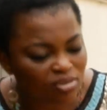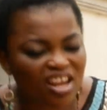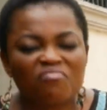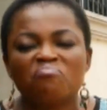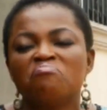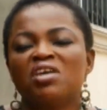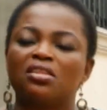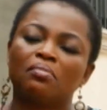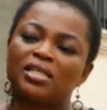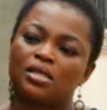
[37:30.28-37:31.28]
it would have
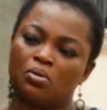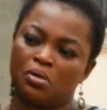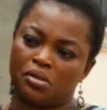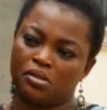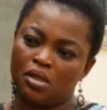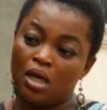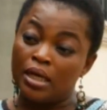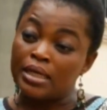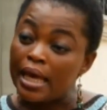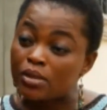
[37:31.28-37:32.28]
made the matter worse.
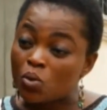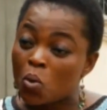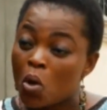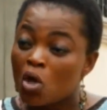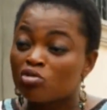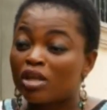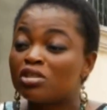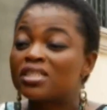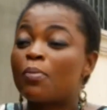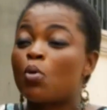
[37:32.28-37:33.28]
Yes, so I
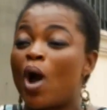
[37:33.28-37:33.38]
just kept